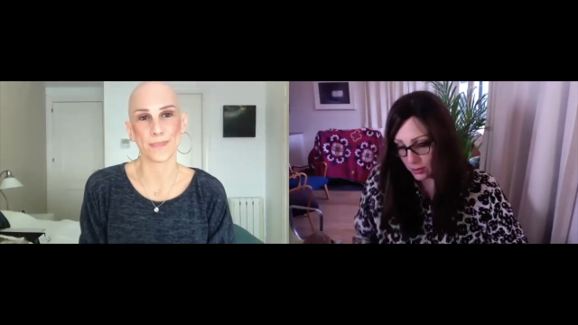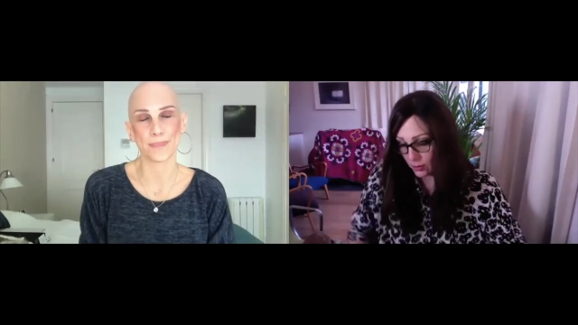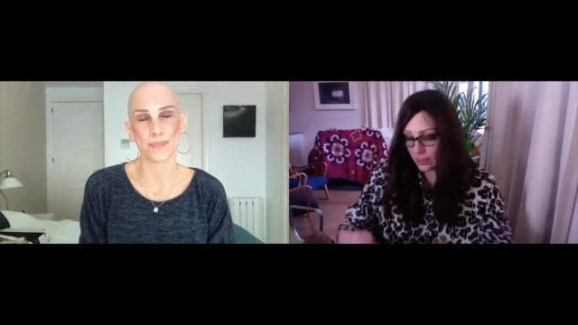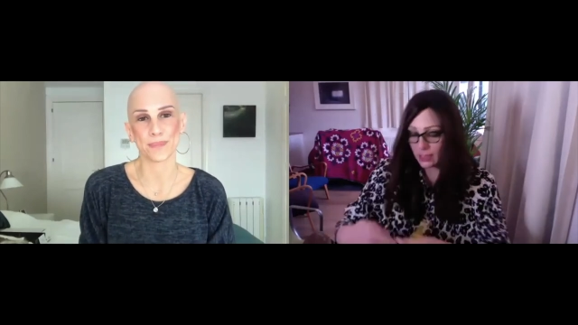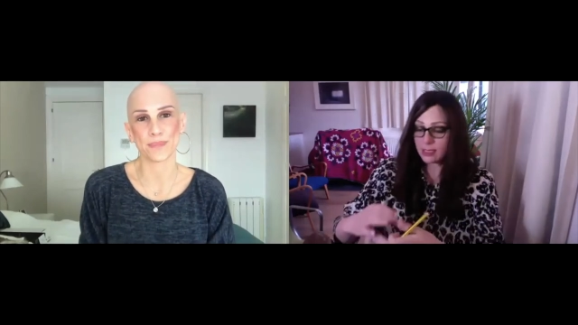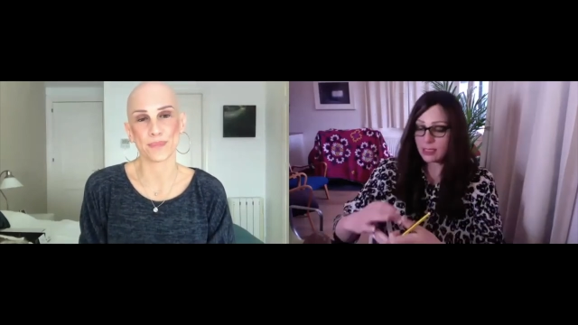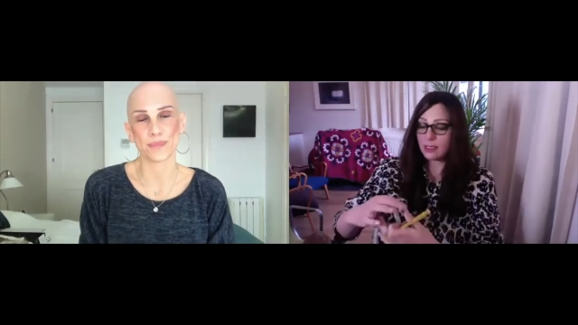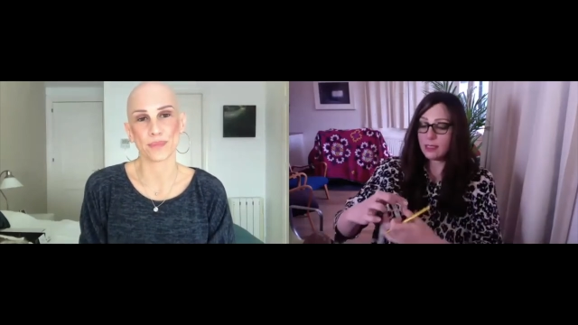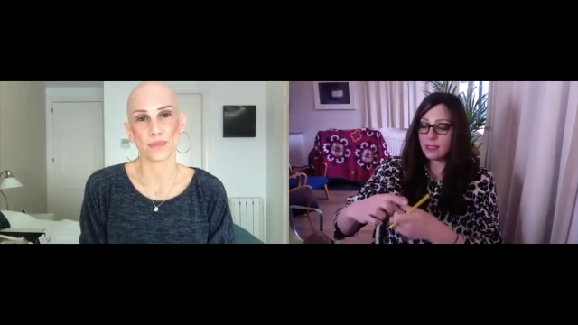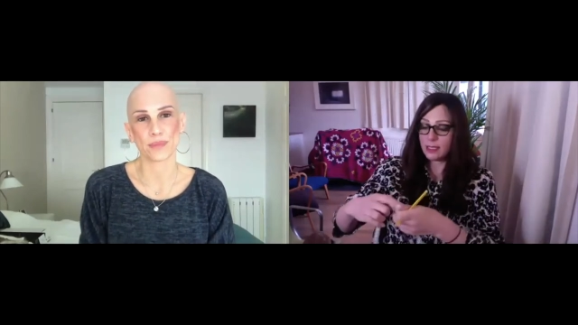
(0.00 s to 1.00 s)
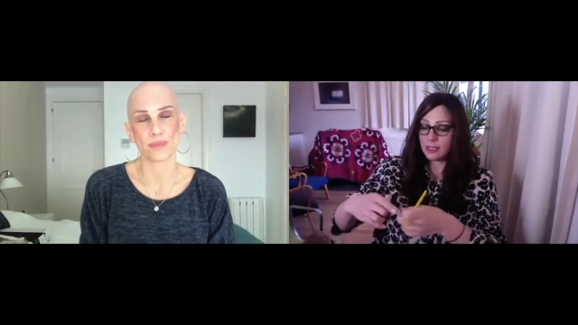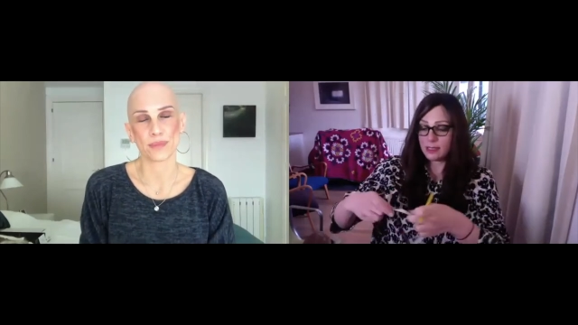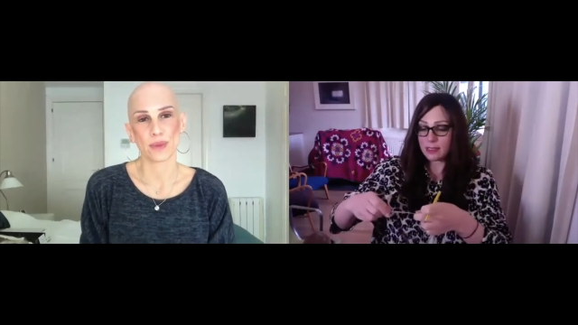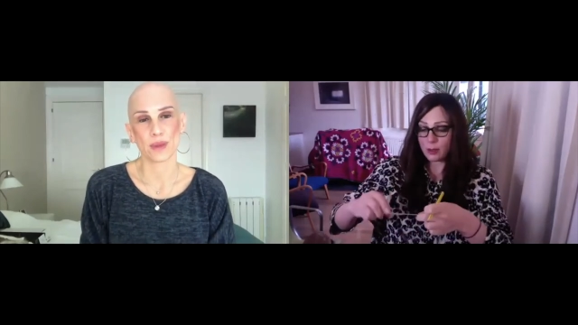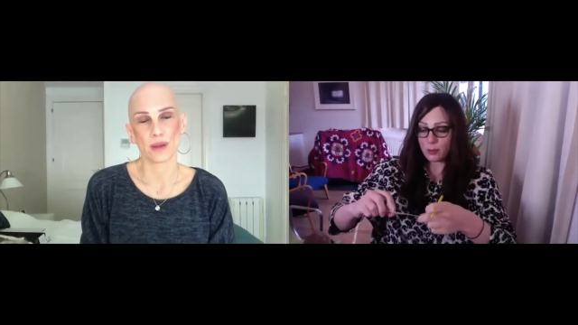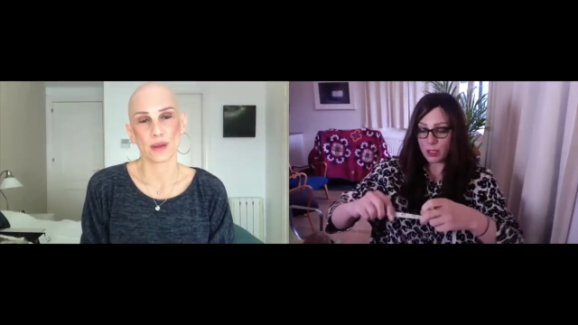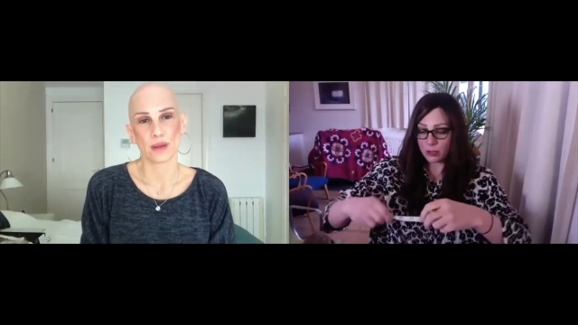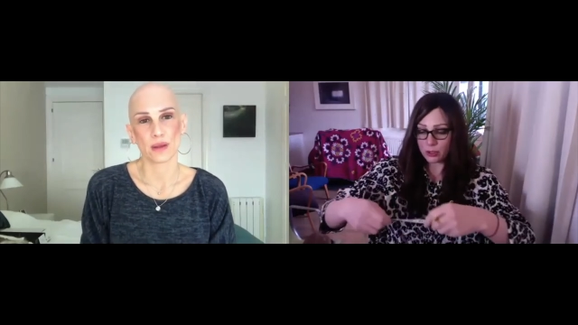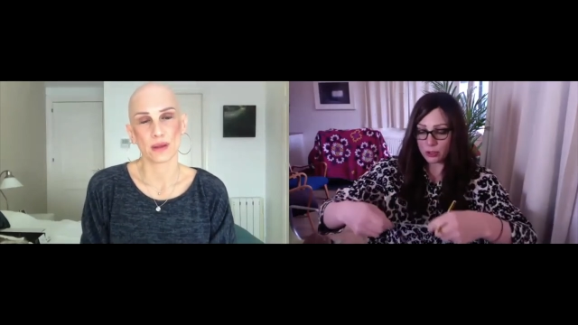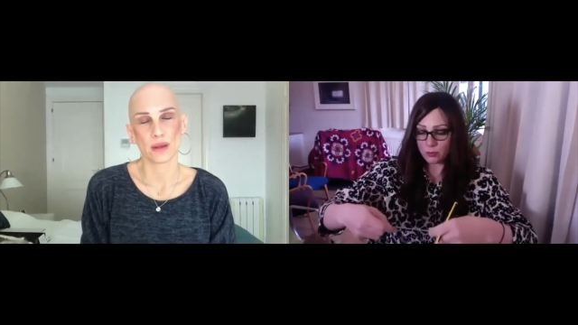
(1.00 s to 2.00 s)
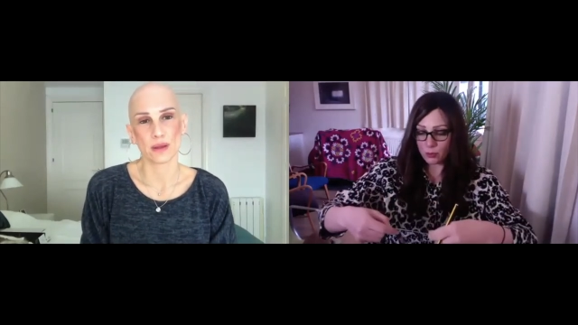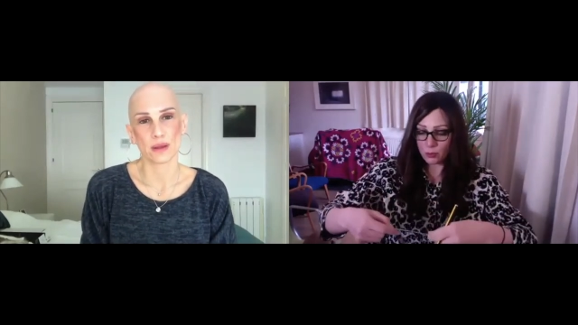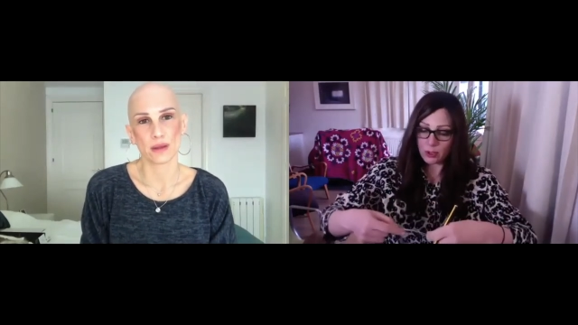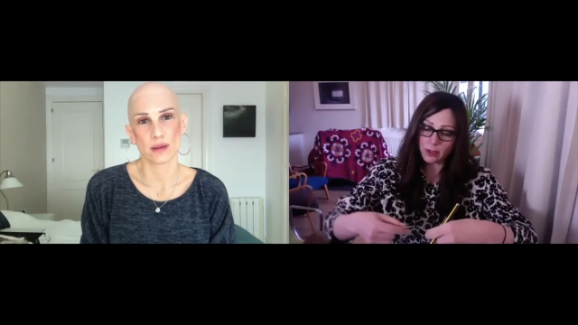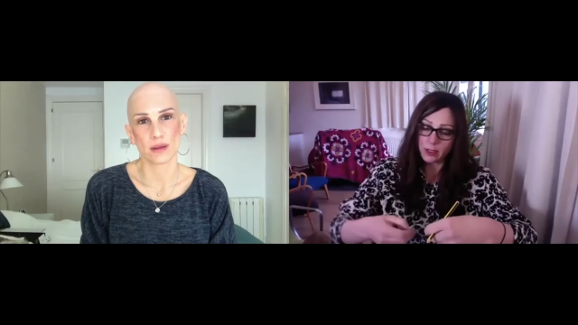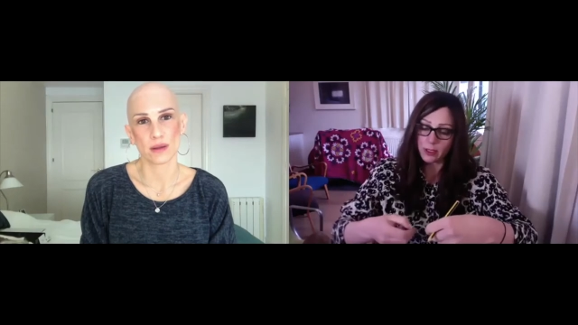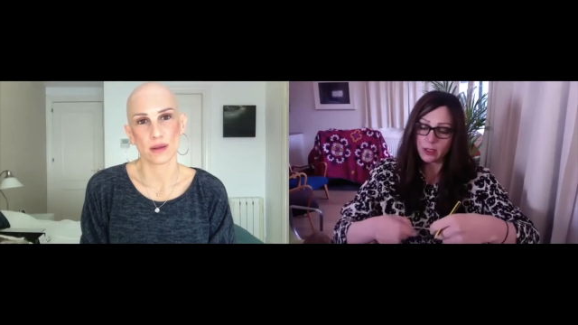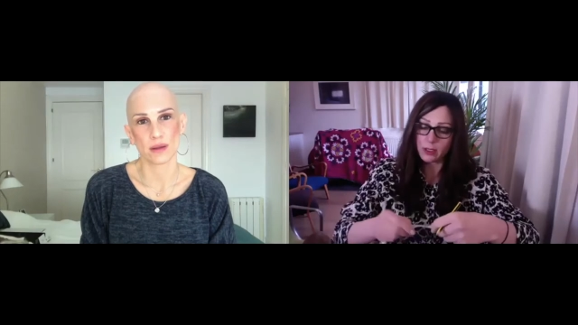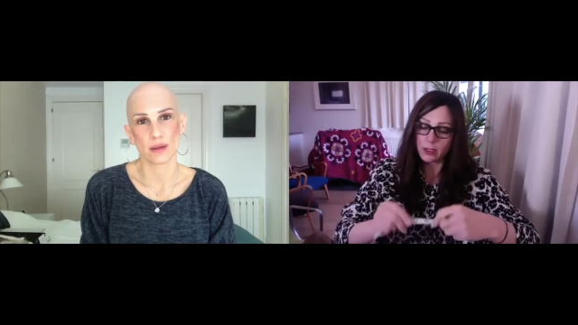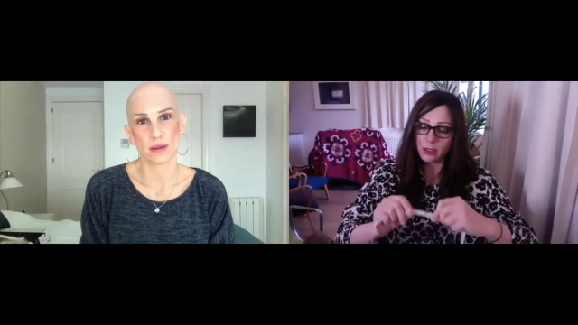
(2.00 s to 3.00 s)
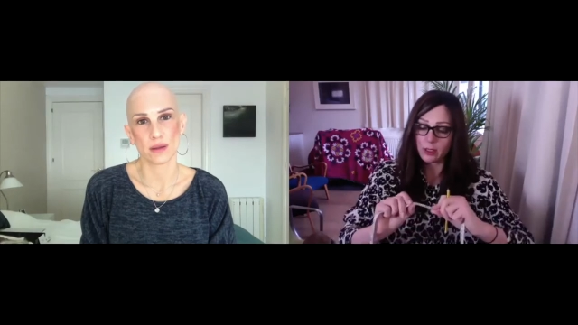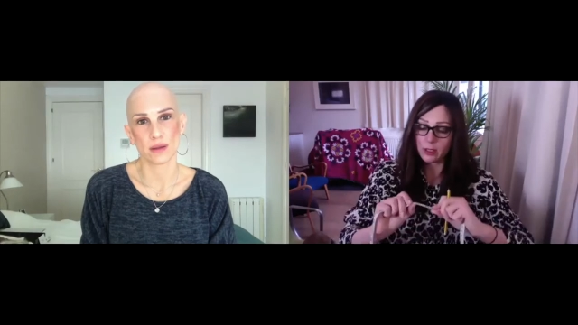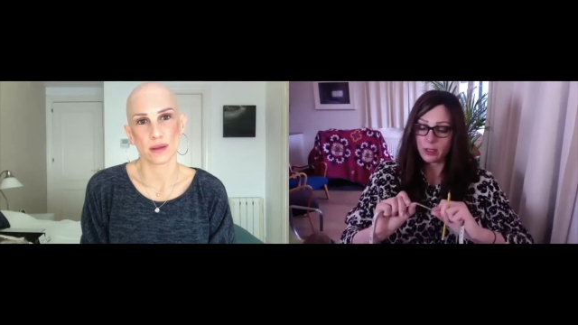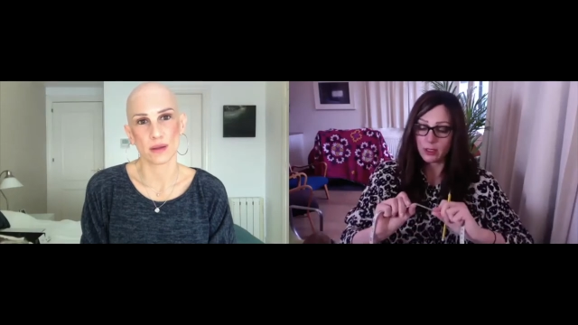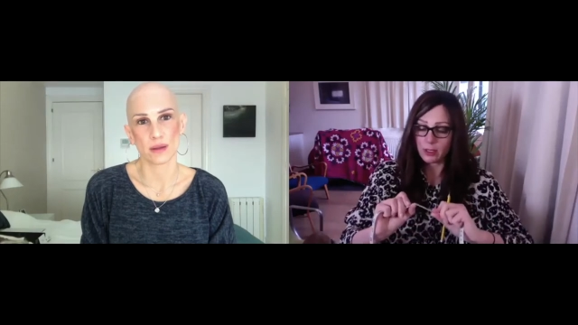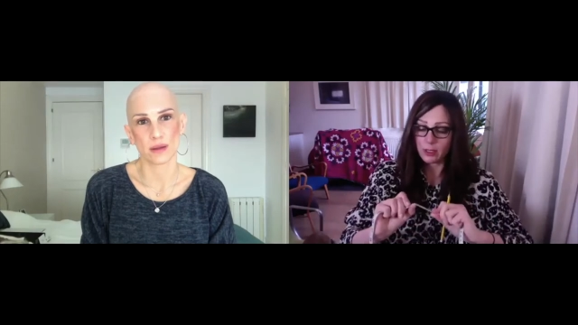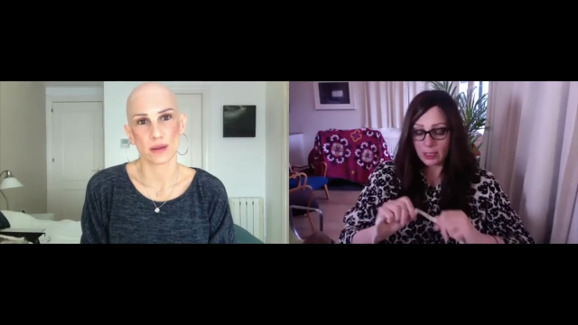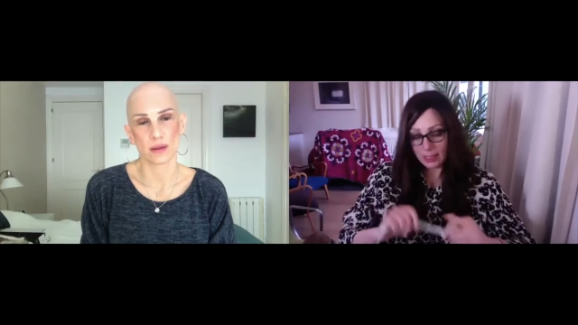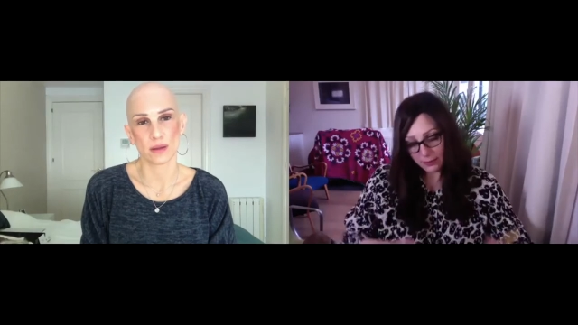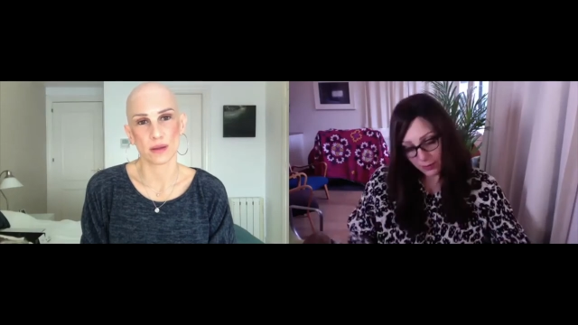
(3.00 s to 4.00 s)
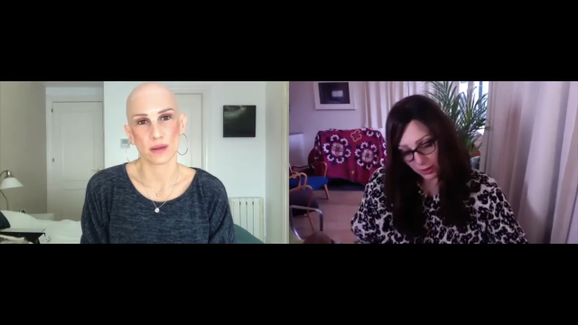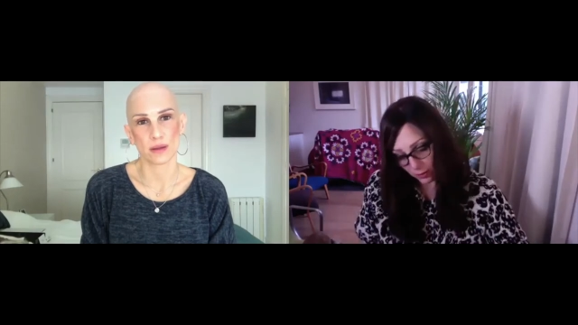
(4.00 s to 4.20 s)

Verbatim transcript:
Speaker 1: 29, so much smaller than 11 and a